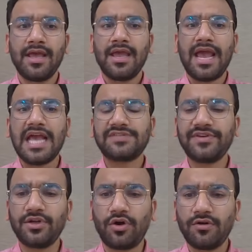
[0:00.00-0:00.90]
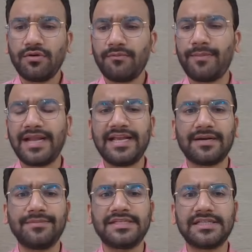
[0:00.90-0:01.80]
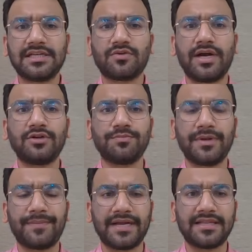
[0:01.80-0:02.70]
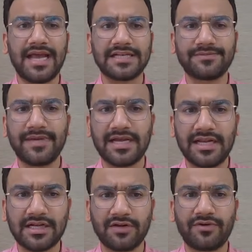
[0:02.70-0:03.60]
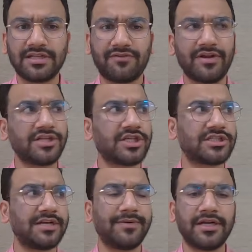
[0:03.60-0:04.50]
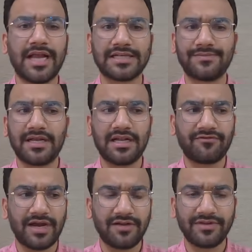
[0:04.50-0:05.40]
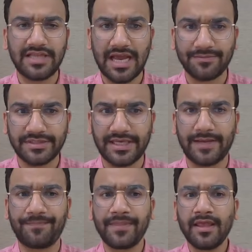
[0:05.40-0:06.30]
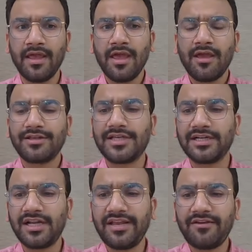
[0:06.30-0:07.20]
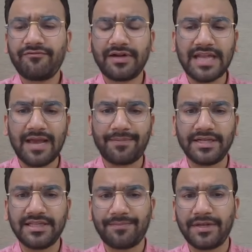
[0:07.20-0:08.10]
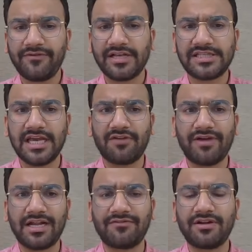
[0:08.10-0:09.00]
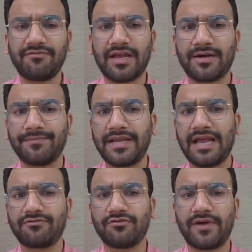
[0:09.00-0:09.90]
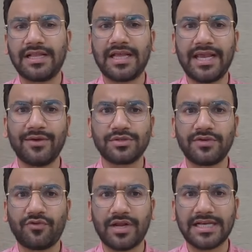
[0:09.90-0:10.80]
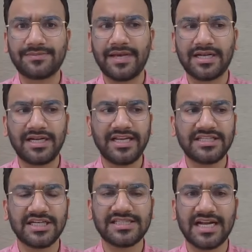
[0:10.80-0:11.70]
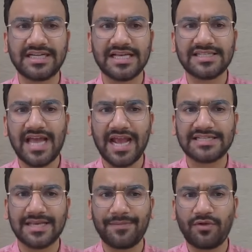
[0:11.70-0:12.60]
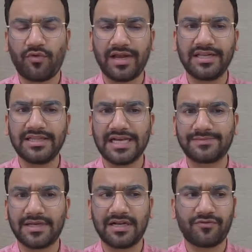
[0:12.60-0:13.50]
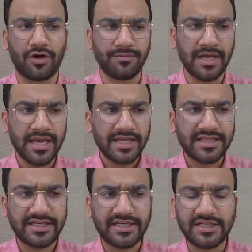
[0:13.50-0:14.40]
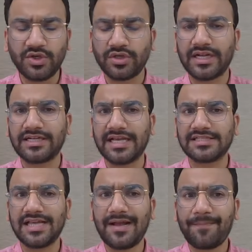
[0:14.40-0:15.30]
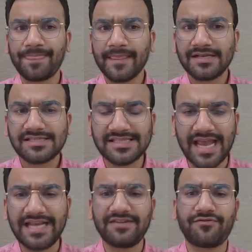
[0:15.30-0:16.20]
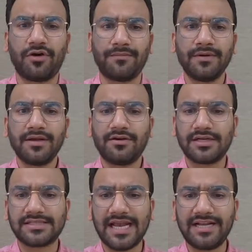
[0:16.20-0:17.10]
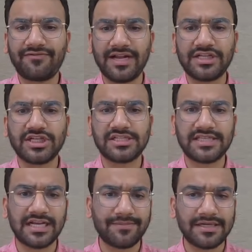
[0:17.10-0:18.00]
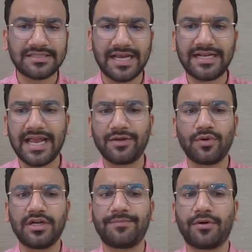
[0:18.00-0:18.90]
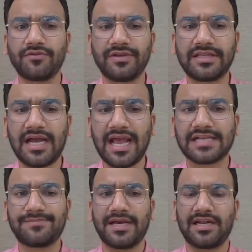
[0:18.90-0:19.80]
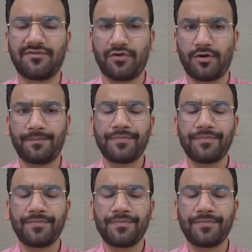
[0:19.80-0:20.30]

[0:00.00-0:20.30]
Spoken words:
As we know, many companies is required to prepare the XBRL, convert the financial statement in XBRL and file with the MCA. Generally, what happened in the previous year, whenever a company have to file the AOC for XBRL, they just attach the XML file in the XBRL form. They did not attach the signed form or signed financial statement, signed annual report with the XBRL form.